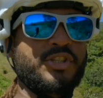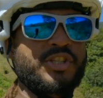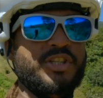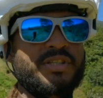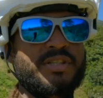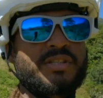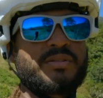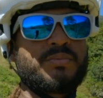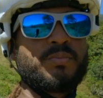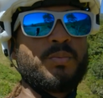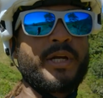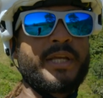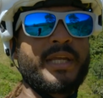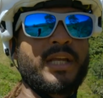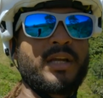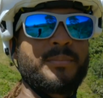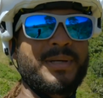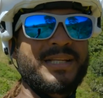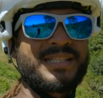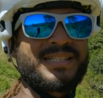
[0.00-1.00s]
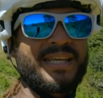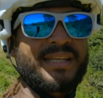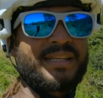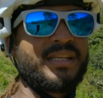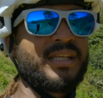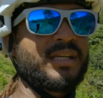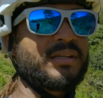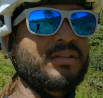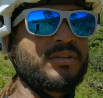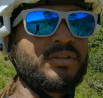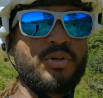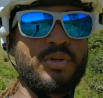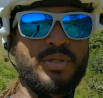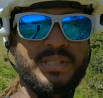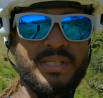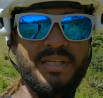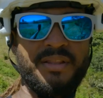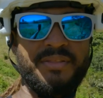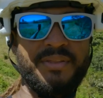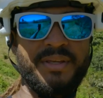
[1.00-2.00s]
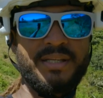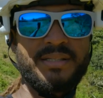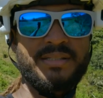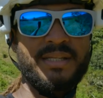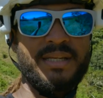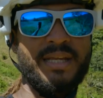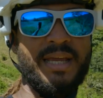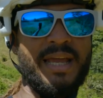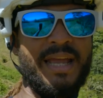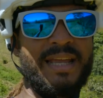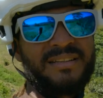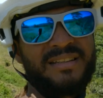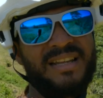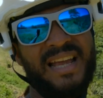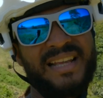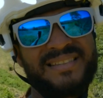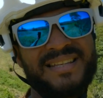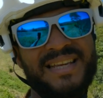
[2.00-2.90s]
just working on my technique. Those are the things that I